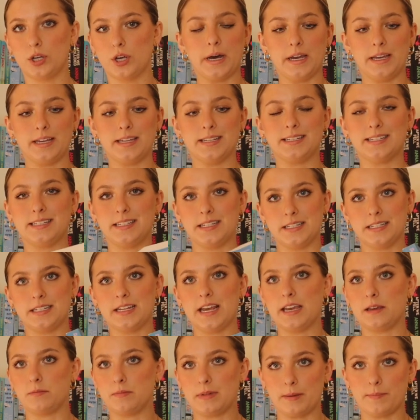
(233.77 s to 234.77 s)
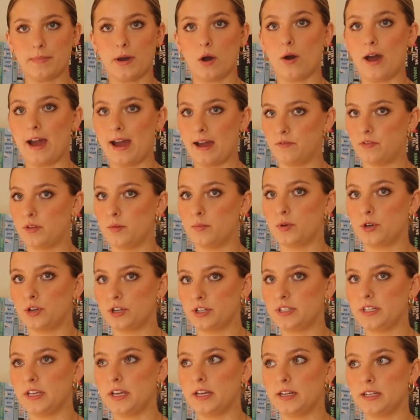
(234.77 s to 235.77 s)
But it did take me about half the book
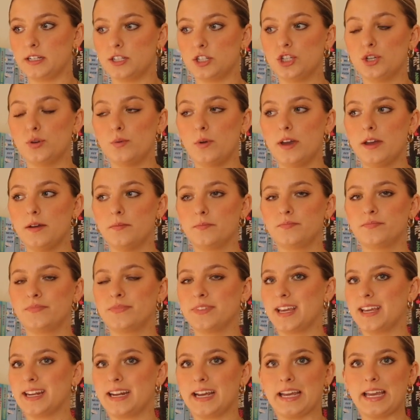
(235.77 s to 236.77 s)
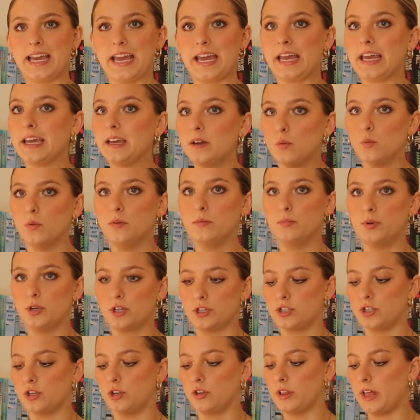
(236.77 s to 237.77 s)
to get into it, and I hate when
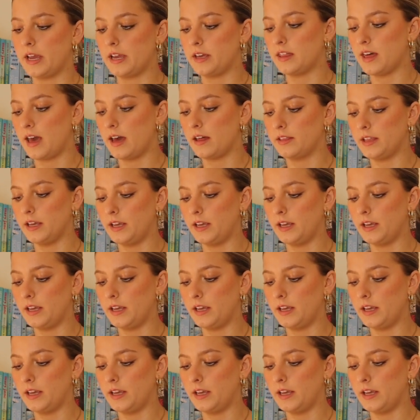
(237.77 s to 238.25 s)
books are like that.